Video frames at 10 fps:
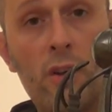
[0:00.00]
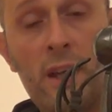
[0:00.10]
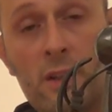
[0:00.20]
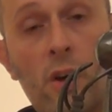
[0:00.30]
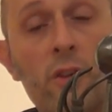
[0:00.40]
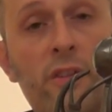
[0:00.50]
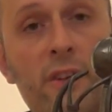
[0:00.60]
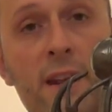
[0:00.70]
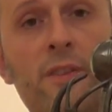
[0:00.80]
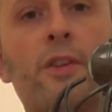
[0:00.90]
in
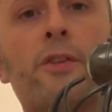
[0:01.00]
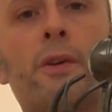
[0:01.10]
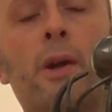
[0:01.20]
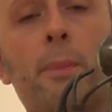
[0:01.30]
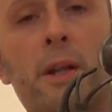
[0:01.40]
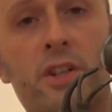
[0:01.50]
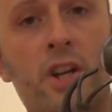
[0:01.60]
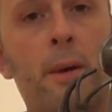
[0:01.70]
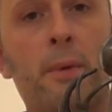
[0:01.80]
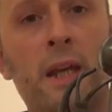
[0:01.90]
continental Europe, in
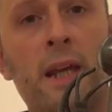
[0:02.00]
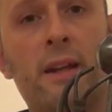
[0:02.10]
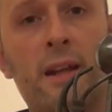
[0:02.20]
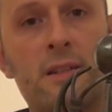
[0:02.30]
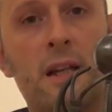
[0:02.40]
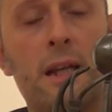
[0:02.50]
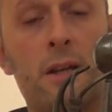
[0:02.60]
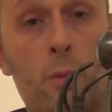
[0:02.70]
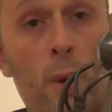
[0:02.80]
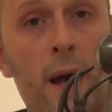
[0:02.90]
Germany and Italy
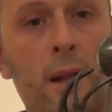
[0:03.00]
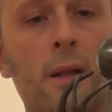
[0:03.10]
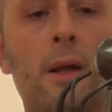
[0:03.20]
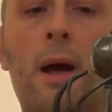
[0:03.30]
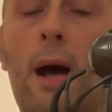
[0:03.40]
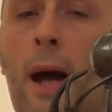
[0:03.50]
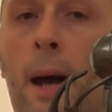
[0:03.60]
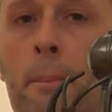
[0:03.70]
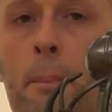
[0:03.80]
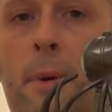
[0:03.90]
as well,
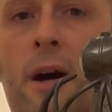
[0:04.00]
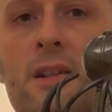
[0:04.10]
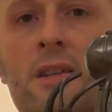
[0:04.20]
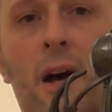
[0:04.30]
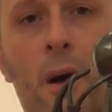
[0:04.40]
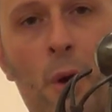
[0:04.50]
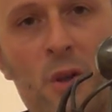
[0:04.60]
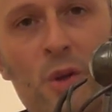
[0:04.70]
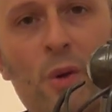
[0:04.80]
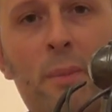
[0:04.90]
um, but I
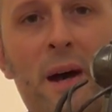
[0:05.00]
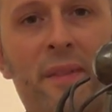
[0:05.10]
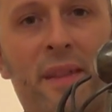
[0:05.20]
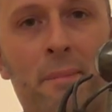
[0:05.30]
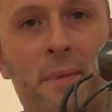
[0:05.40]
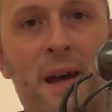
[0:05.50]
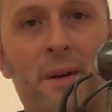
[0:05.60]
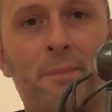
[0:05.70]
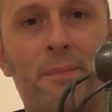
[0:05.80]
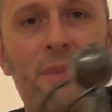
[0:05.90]
won't talk about them
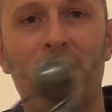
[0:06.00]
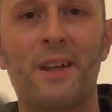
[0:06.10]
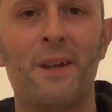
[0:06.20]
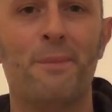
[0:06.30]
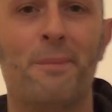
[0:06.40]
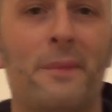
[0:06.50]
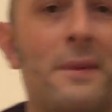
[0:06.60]
now. Thank you.